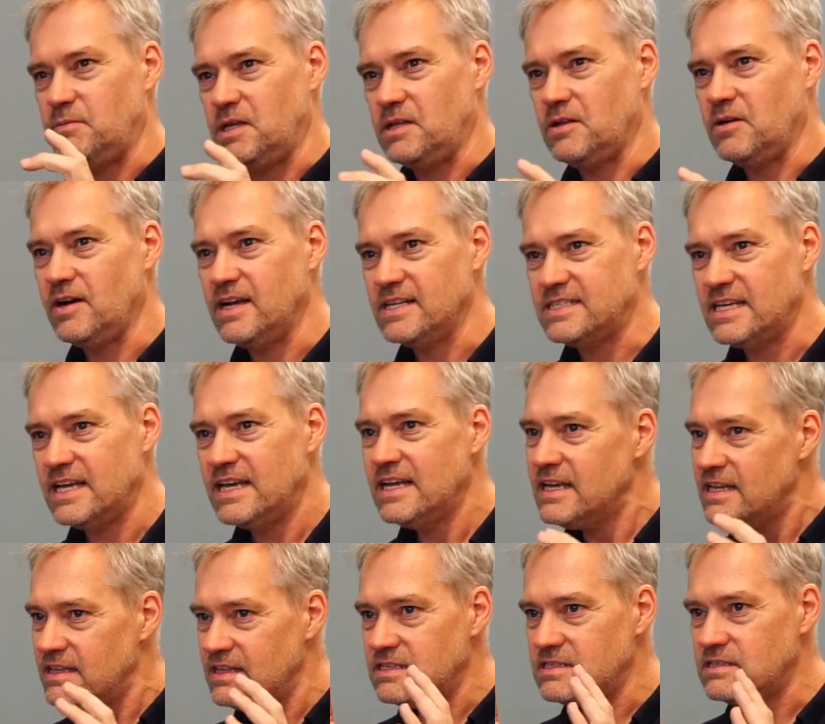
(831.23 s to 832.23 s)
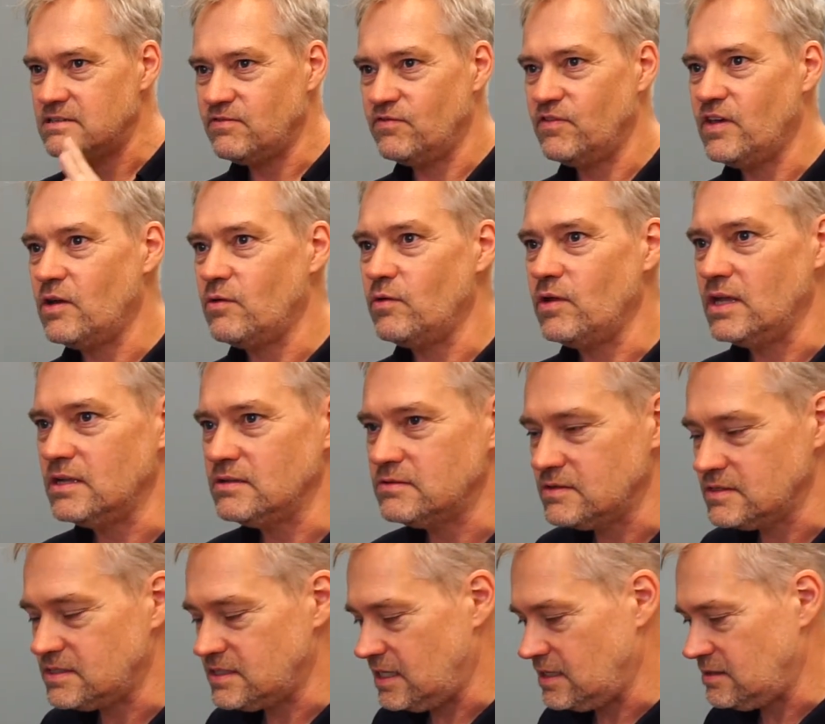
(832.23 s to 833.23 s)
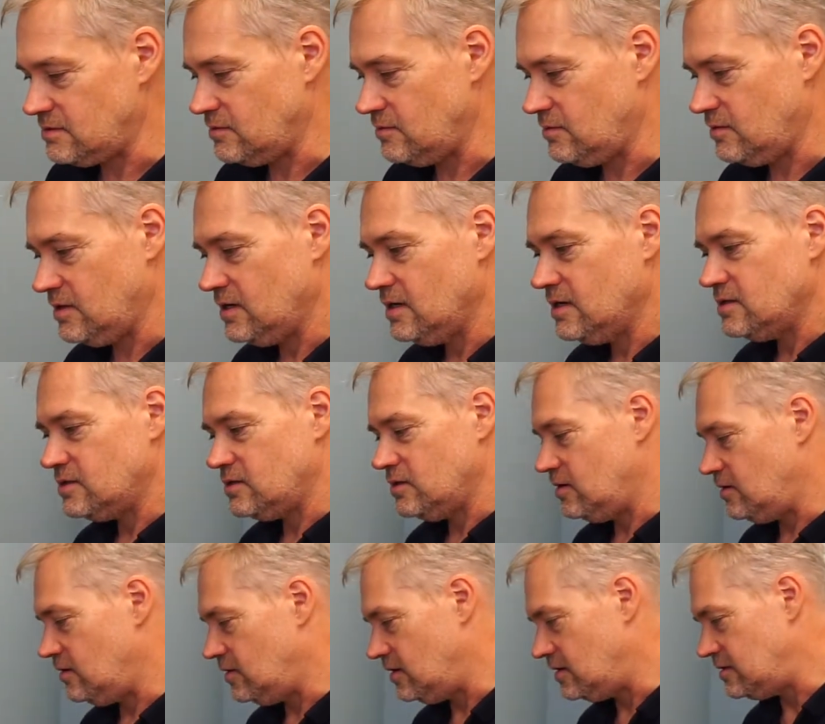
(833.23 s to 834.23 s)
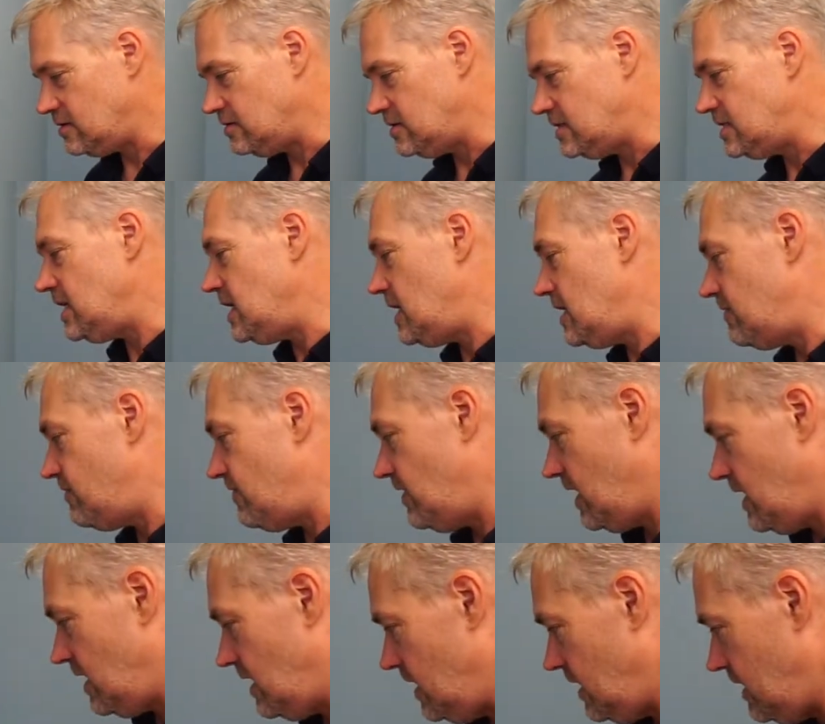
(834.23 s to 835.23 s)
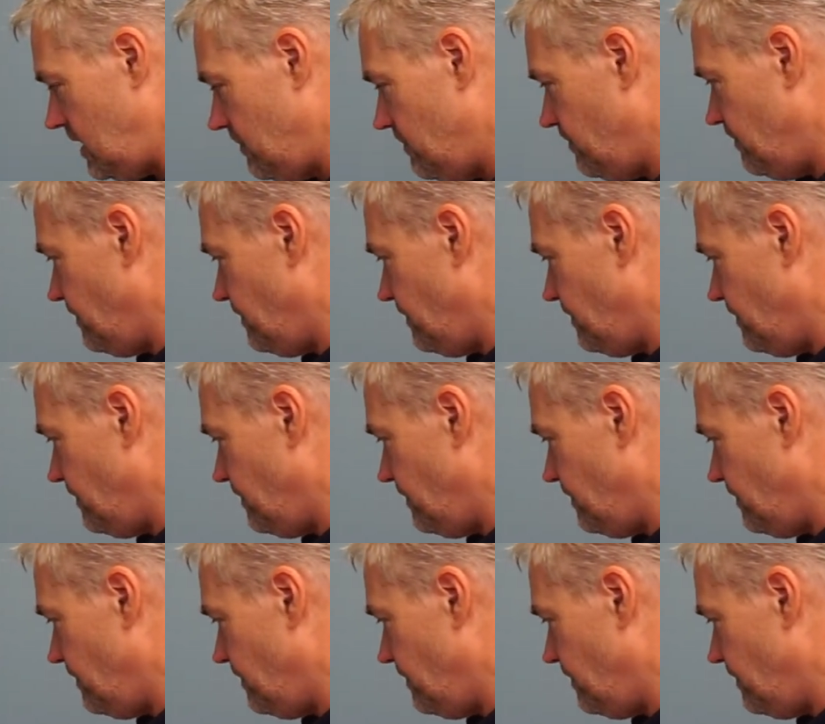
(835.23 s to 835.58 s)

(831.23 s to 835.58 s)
You know, this is very interesting to see it finally.